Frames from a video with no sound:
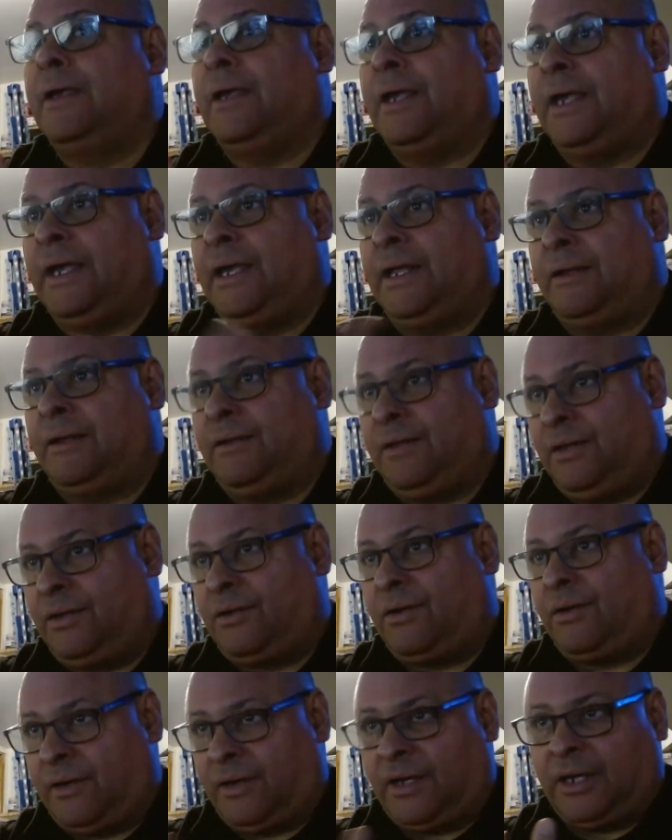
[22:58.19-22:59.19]
and
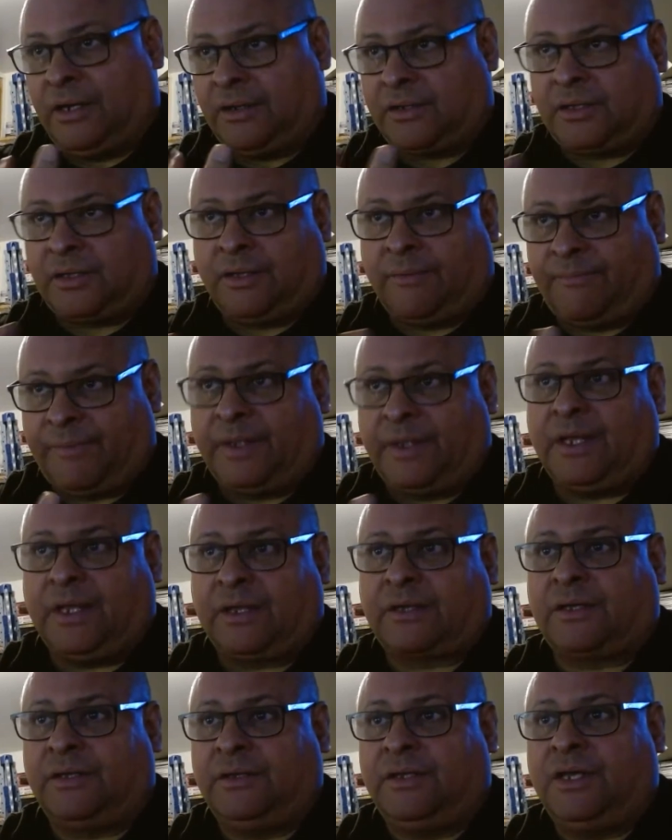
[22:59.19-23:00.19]
and depending on
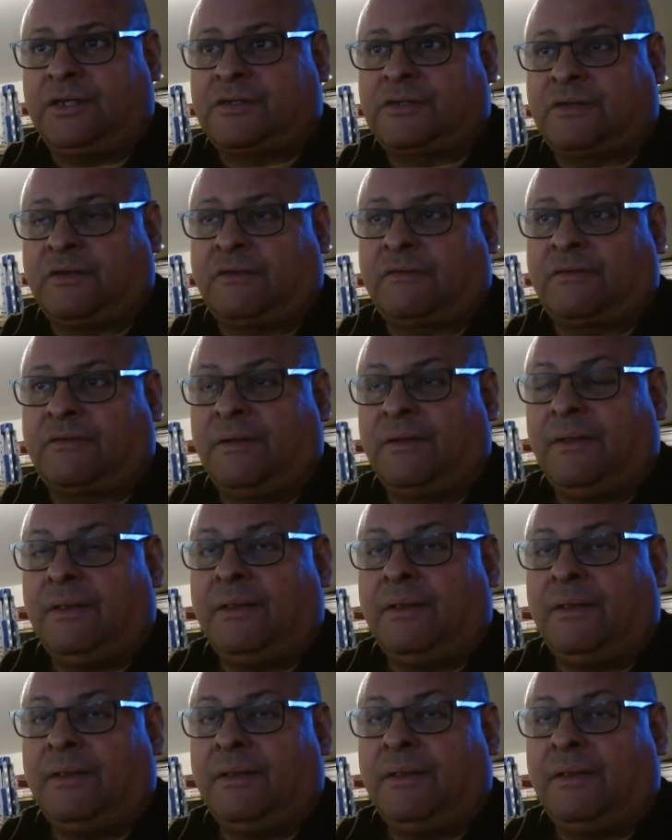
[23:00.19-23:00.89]
the conditions,